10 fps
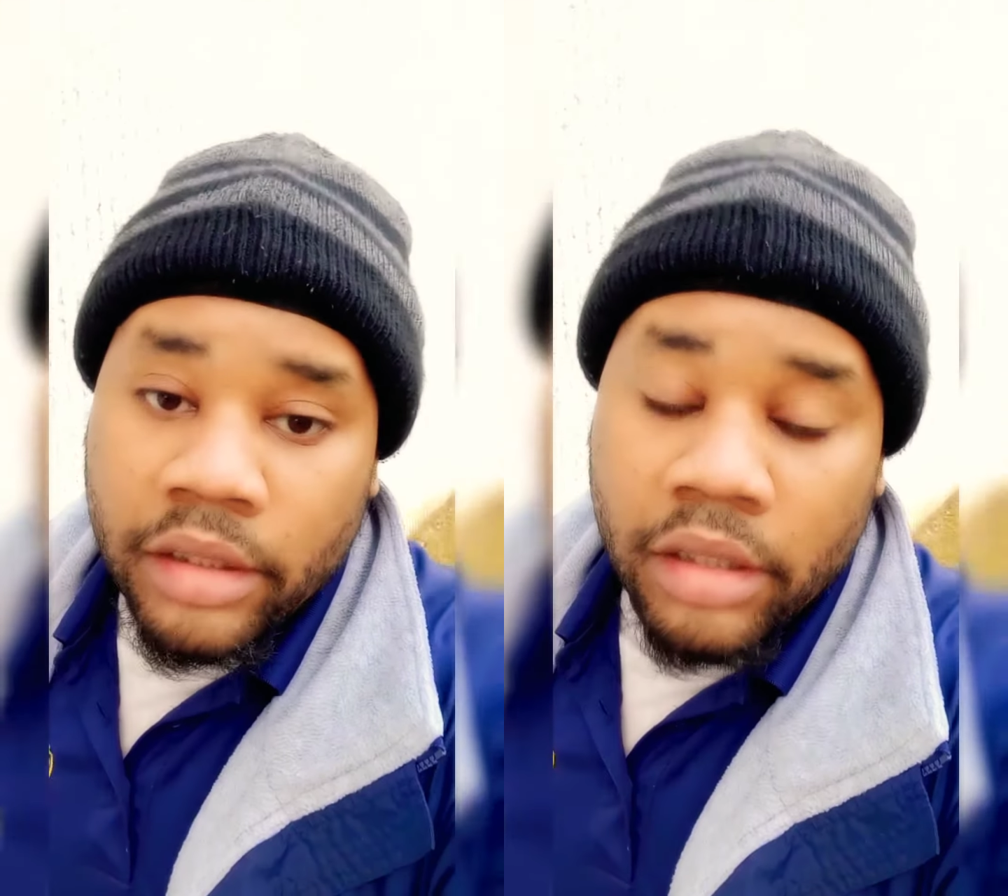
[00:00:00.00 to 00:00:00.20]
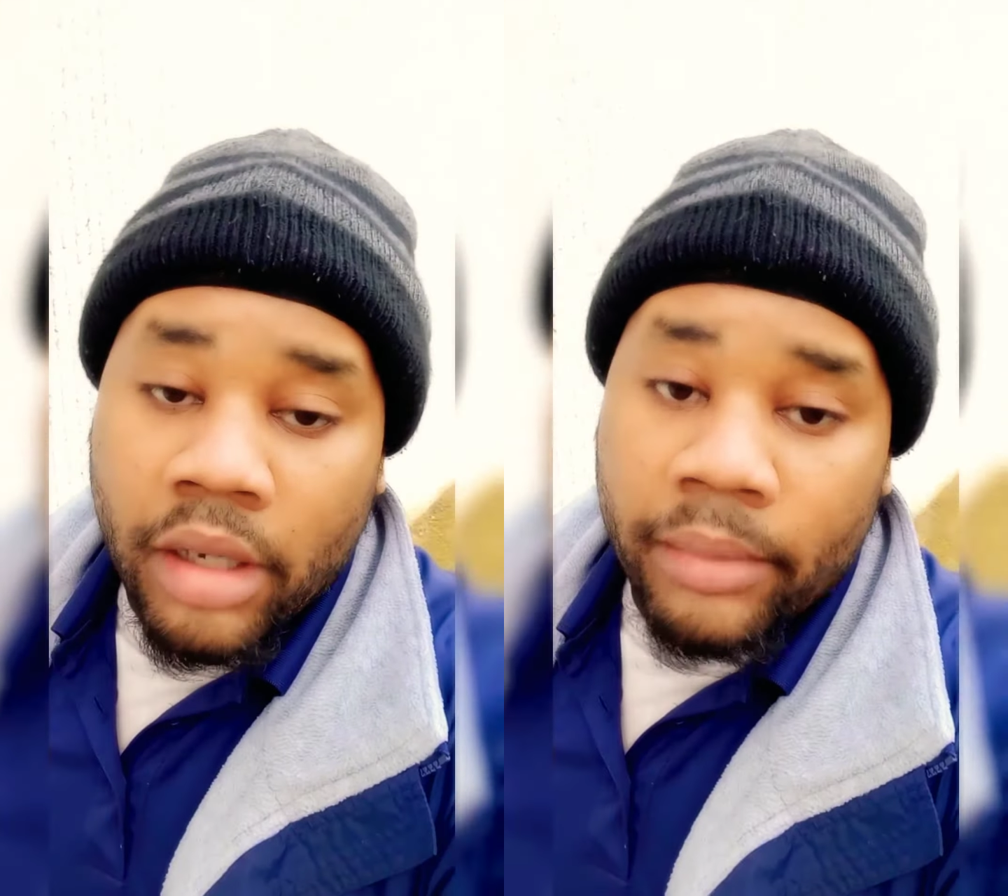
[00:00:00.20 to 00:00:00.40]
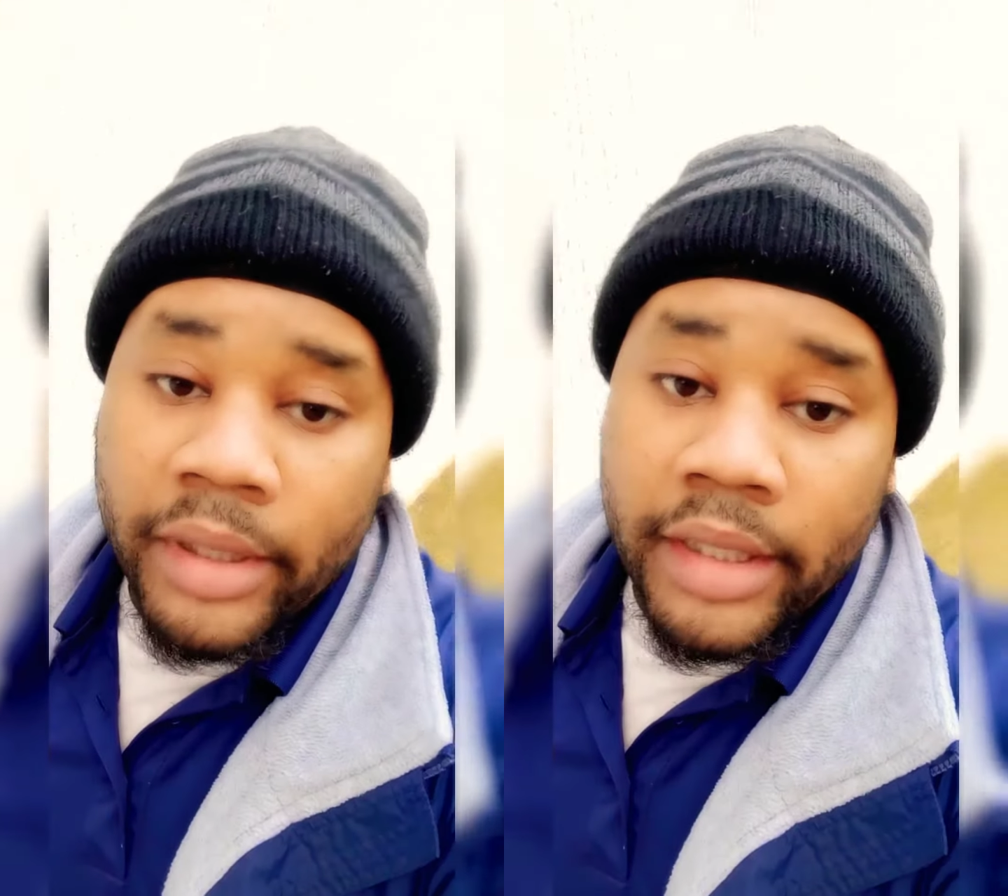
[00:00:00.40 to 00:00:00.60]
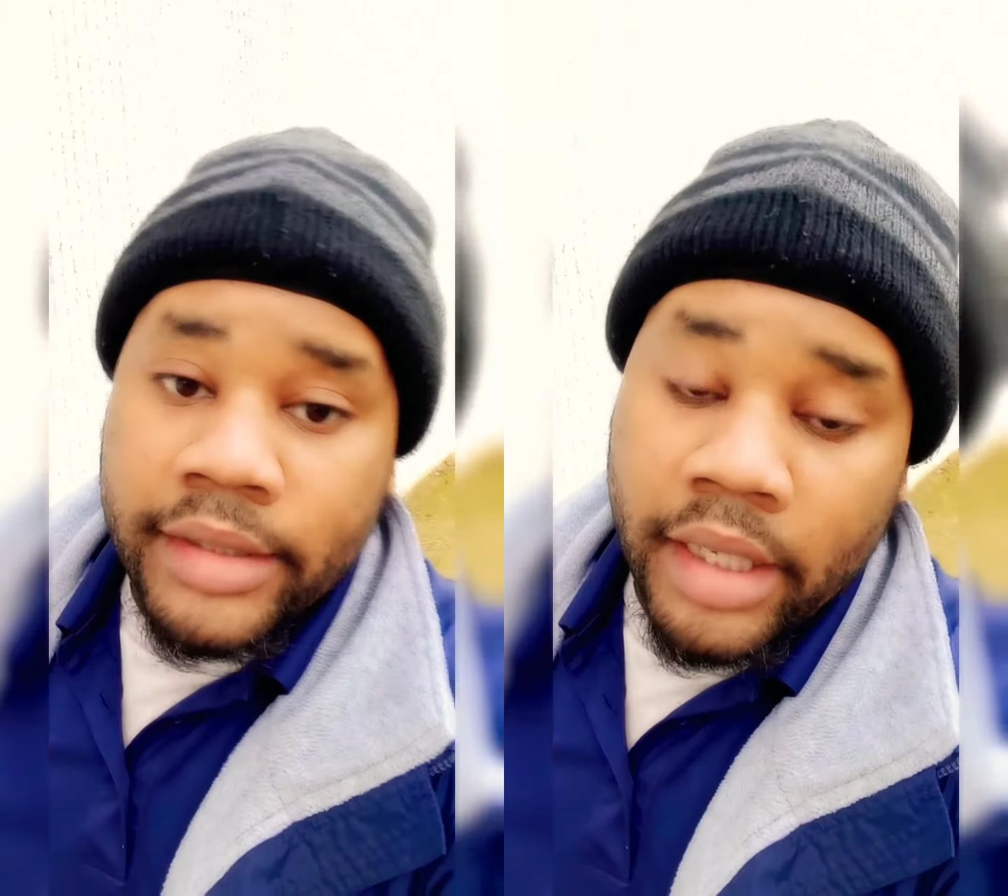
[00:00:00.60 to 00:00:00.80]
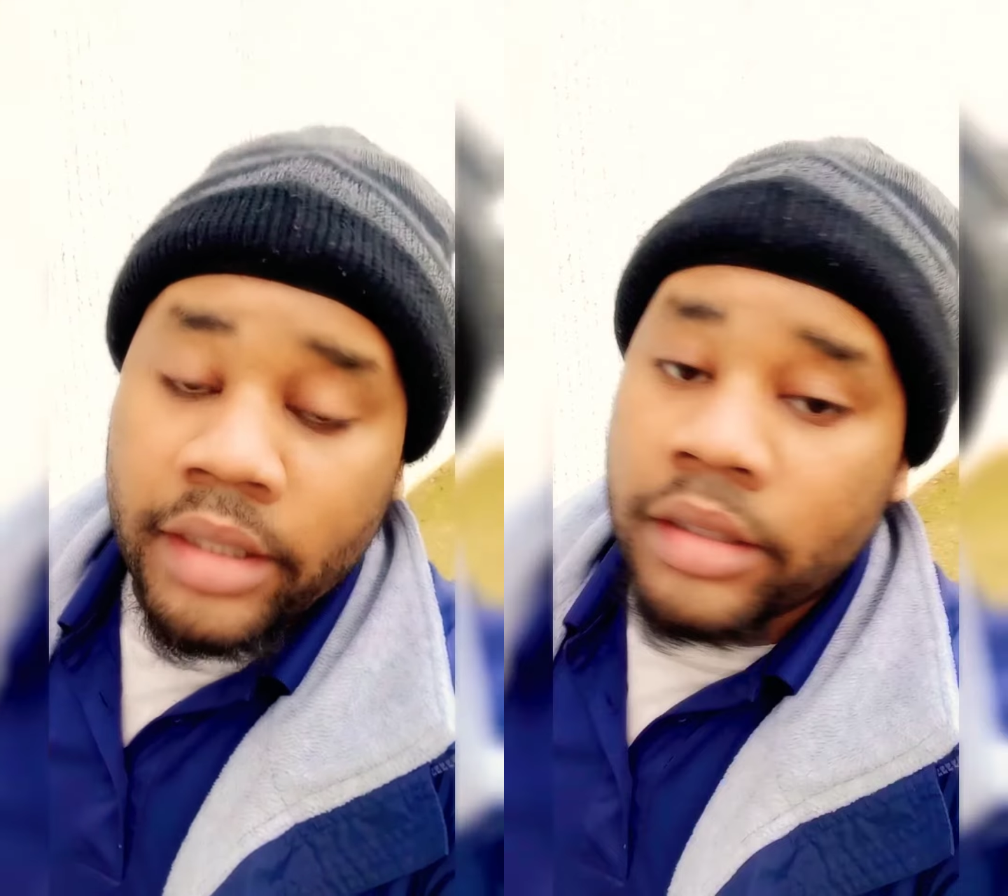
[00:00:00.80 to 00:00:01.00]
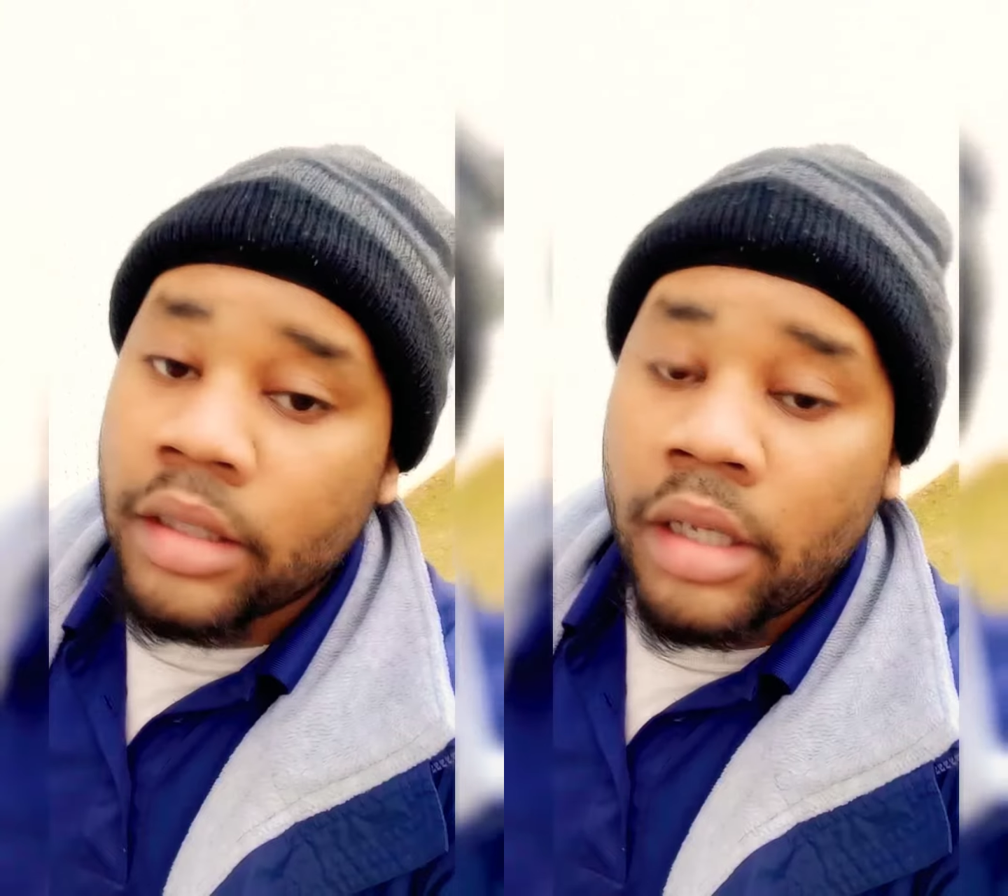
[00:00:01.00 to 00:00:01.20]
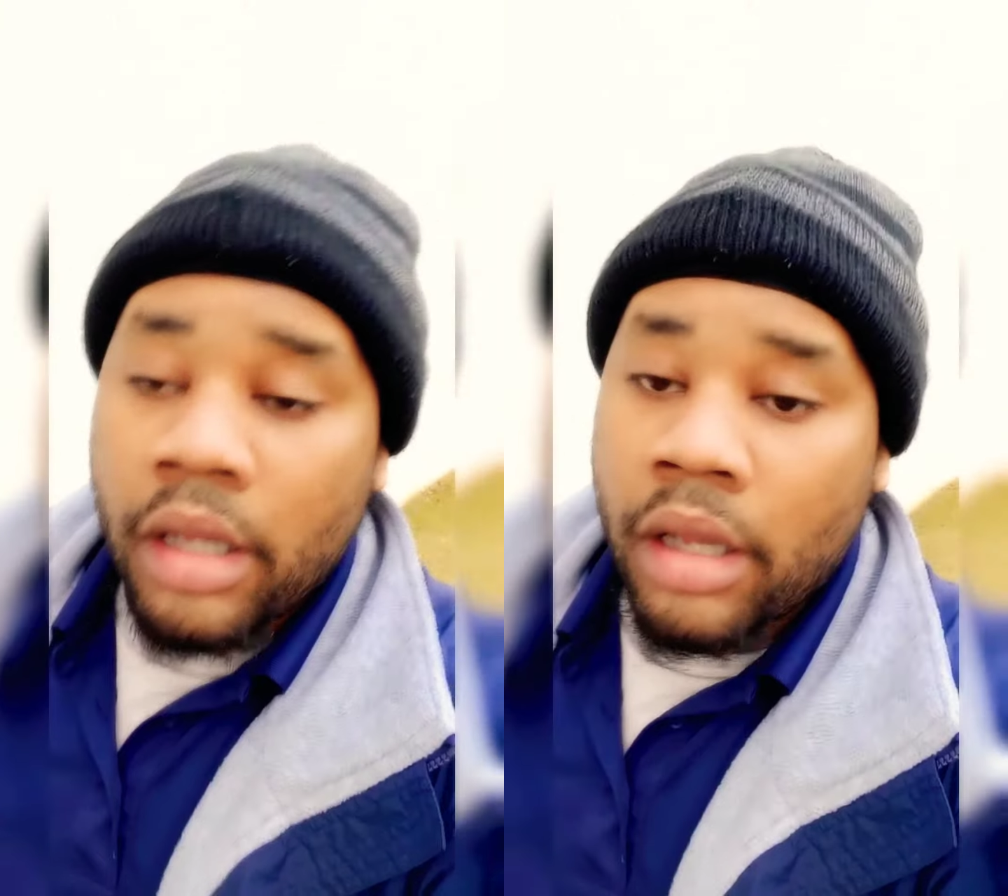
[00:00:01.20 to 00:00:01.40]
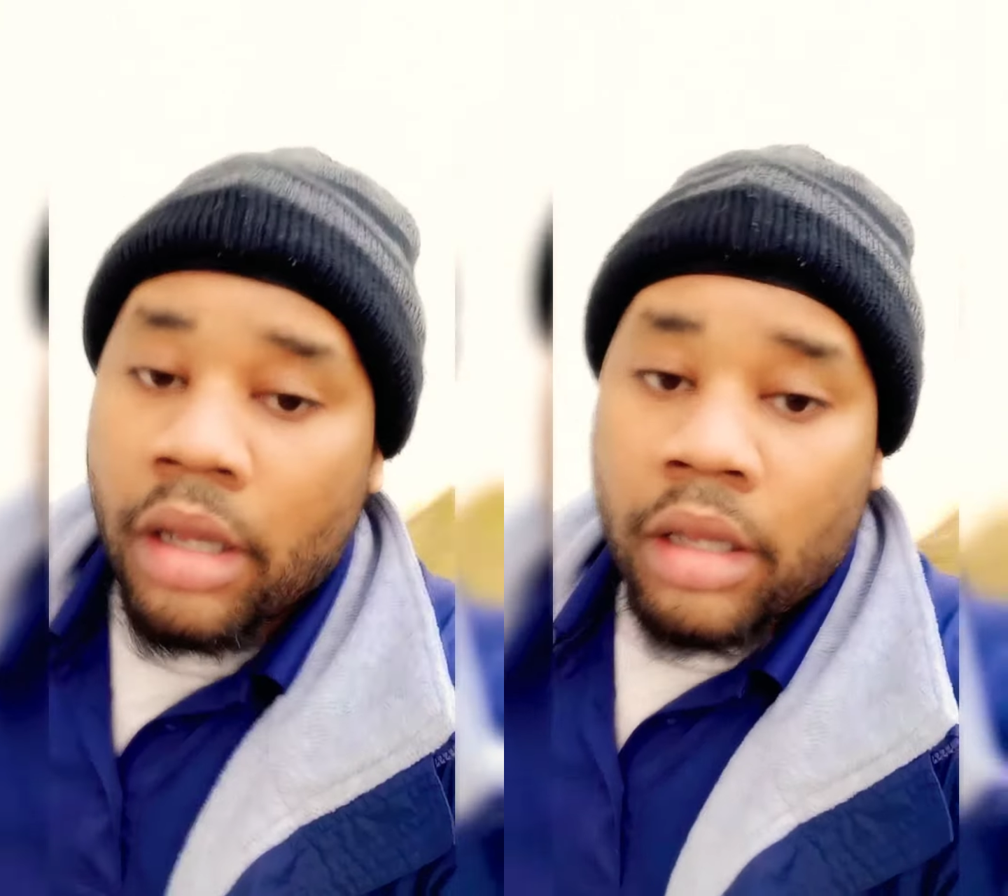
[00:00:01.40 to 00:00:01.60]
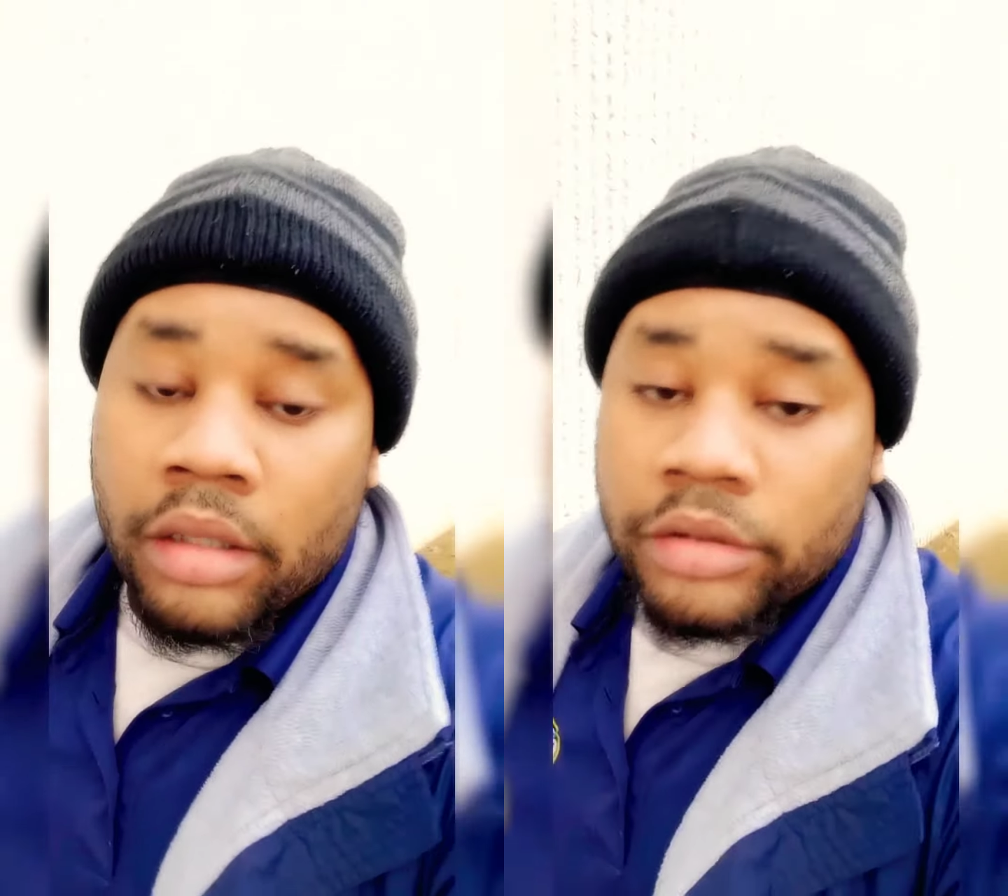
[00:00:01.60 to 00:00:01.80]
You know, I'm an entertainer.